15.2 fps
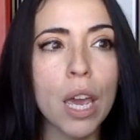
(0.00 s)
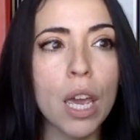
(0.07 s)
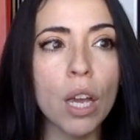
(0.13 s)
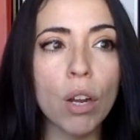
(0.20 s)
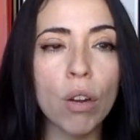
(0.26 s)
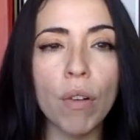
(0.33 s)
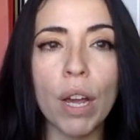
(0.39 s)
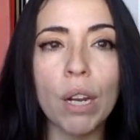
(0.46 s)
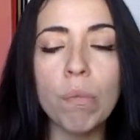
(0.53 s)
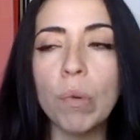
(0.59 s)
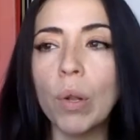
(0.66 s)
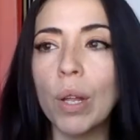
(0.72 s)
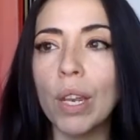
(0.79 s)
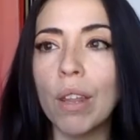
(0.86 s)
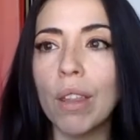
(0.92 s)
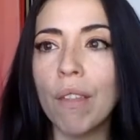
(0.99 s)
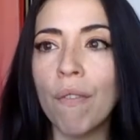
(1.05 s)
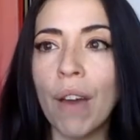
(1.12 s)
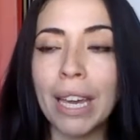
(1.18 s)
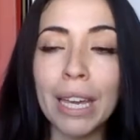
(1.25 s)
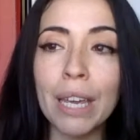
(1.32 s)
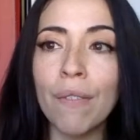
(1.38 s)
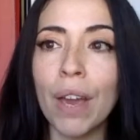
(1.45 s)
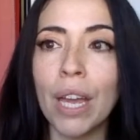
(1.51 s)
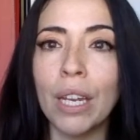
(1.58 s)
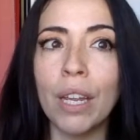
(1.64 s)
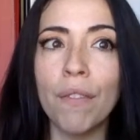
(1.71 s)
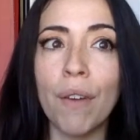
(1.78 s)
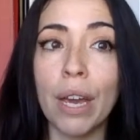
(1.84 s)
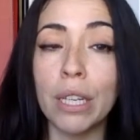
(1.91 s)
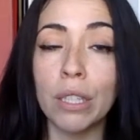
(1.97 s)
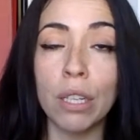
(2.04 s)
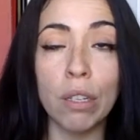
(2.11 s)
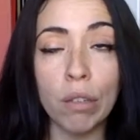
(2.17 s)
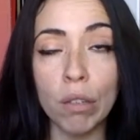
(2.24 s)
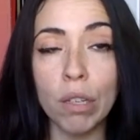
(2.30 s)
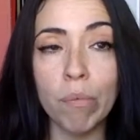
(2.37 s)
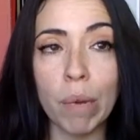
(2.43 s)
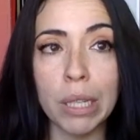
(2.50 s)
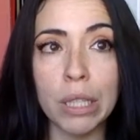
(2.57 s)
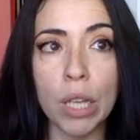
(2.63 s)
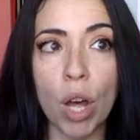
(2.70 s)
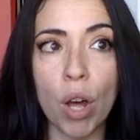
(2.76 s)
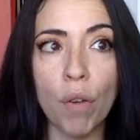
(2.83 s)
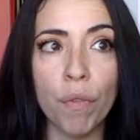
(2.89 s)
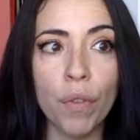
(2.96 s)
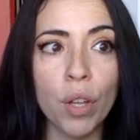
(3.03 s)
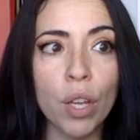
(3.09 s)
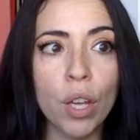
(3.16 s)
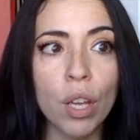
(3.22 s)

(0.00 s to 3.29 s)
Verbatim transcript: Incredible. And if I could give any advice, including myself,